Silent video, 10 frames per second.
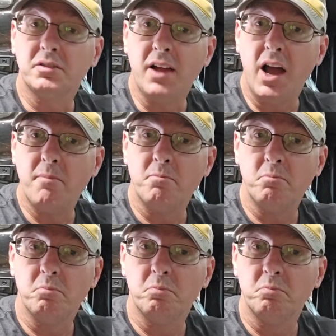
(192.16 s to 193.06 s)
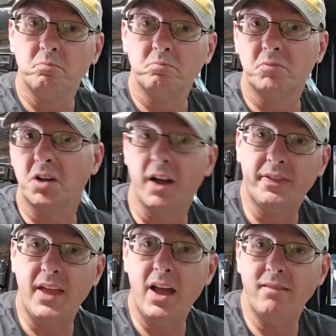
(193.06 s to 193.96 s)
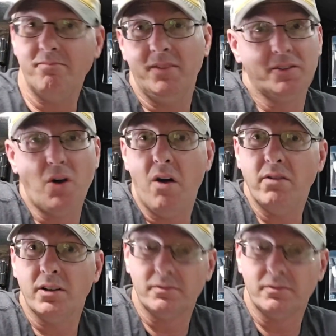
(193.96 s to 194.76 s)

time. Cut that, and it's over.